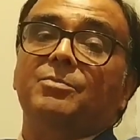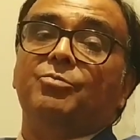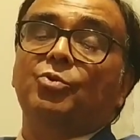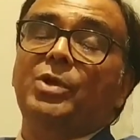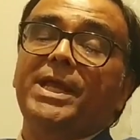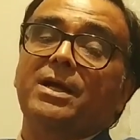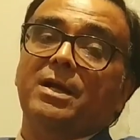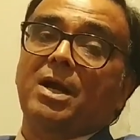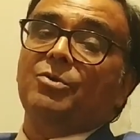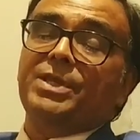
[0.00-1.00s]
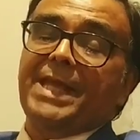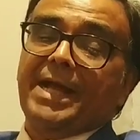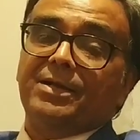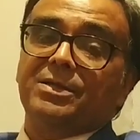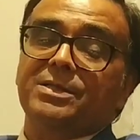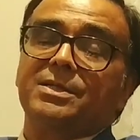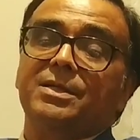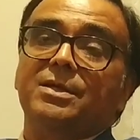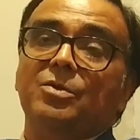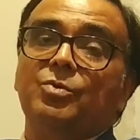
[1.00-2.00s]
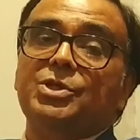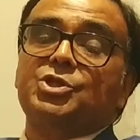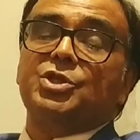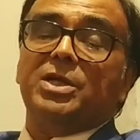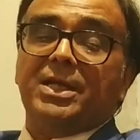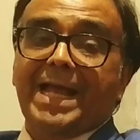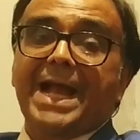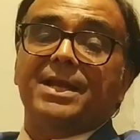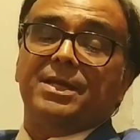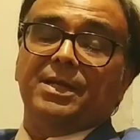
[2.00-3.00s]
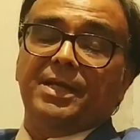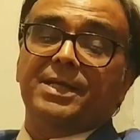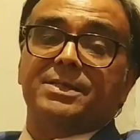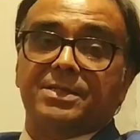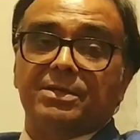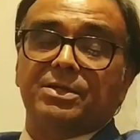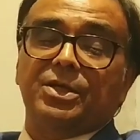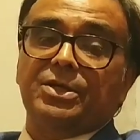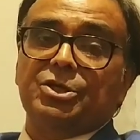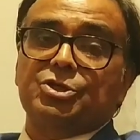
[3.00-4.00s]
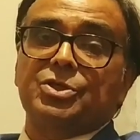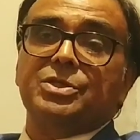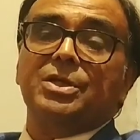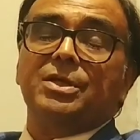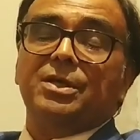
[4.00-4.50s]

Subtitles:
pooling around the ankles, which can, in certain conditions,